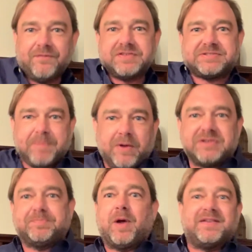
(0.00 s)
of the
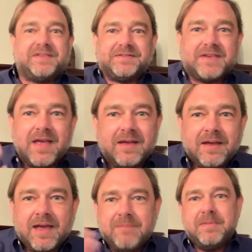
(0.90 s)
Spirit's presence
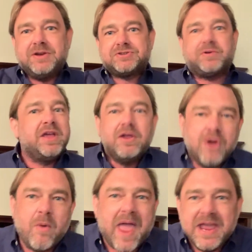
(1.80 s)
and ministry.
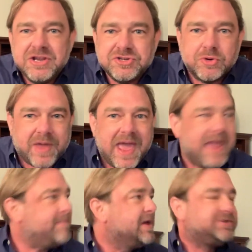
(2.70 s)
No angel
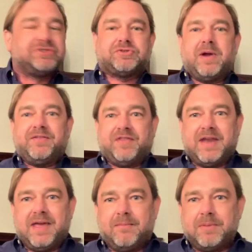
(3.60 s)
came to
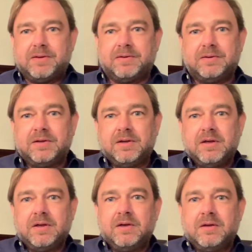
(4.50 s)
strengthen him.
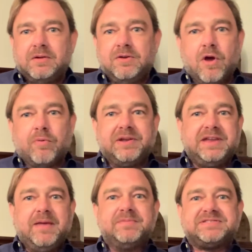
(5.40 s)
No
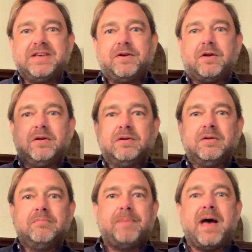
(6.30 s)
redeemed sinner
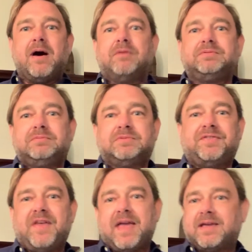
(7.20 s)
bowed
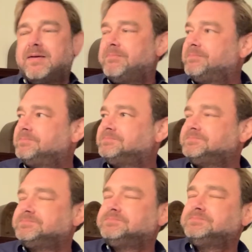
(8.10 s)
to thank him.
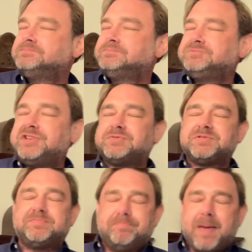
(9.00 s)
Jesus
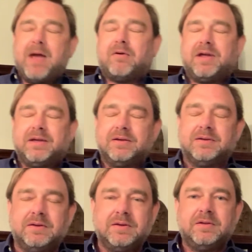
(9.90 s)
was bearing
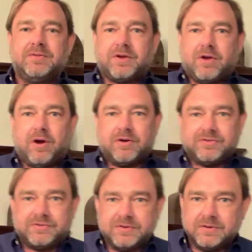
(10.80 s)
the
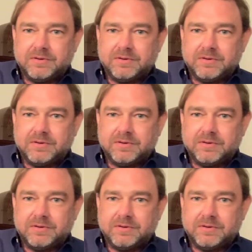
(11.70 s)
curse.